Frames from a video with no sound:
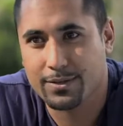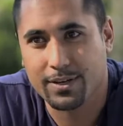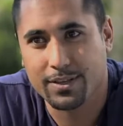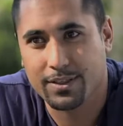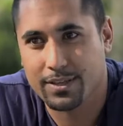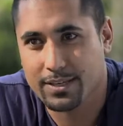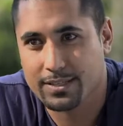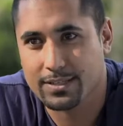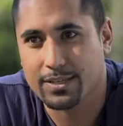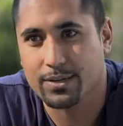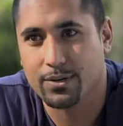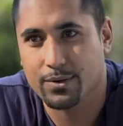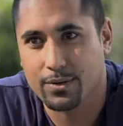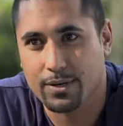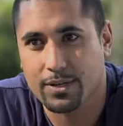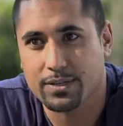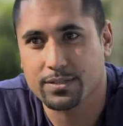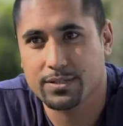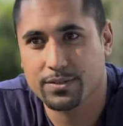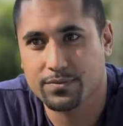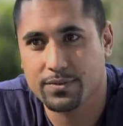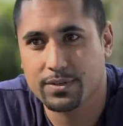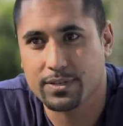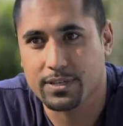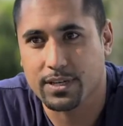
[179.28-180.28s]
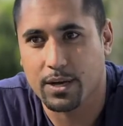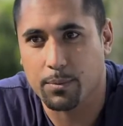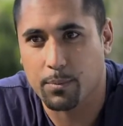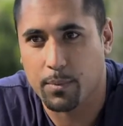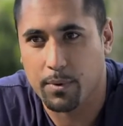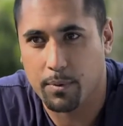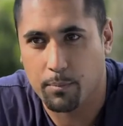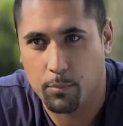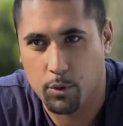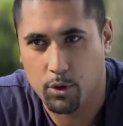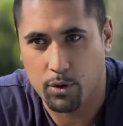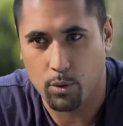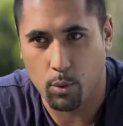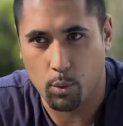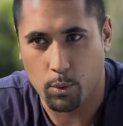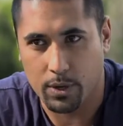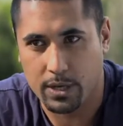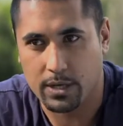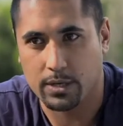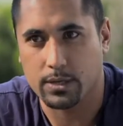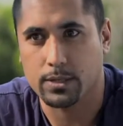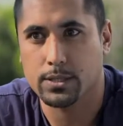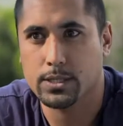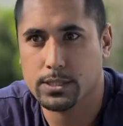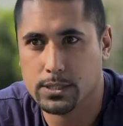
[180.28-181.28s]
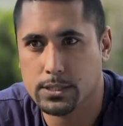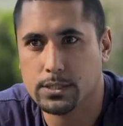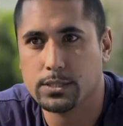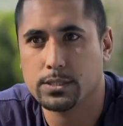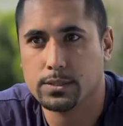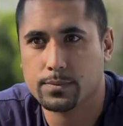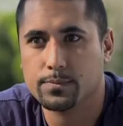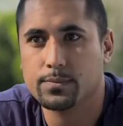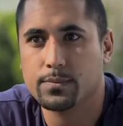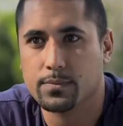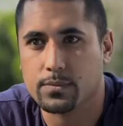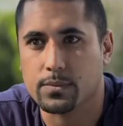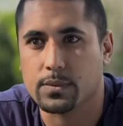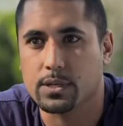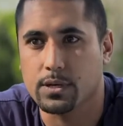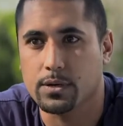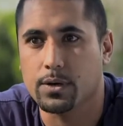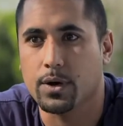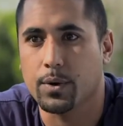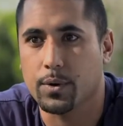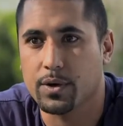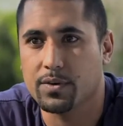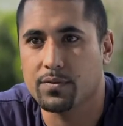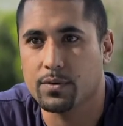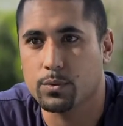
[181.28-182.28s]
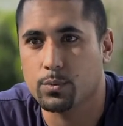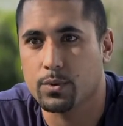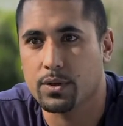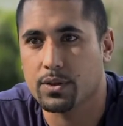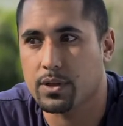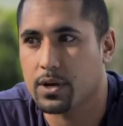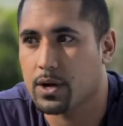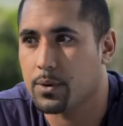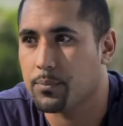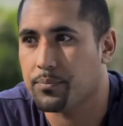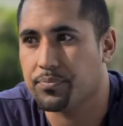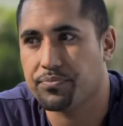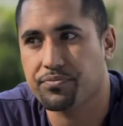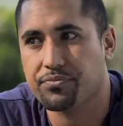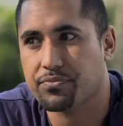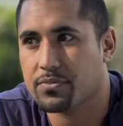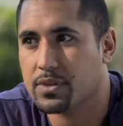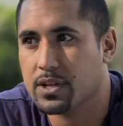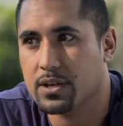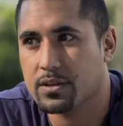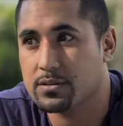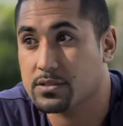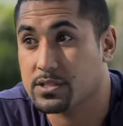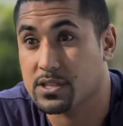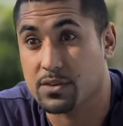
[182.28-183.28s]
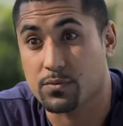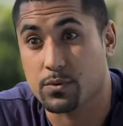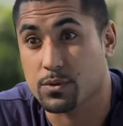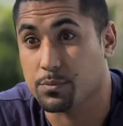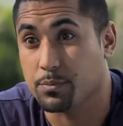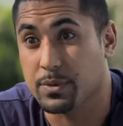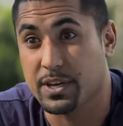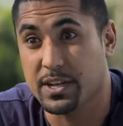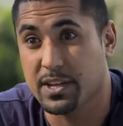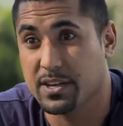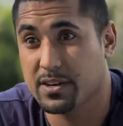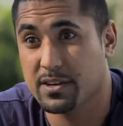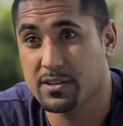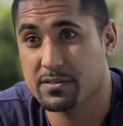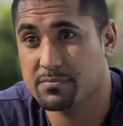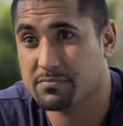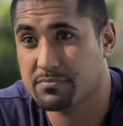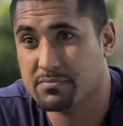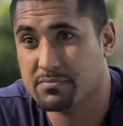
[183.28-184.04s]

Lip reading: at things a whole lot differently. I'm more aware. You know, even with stuff with media,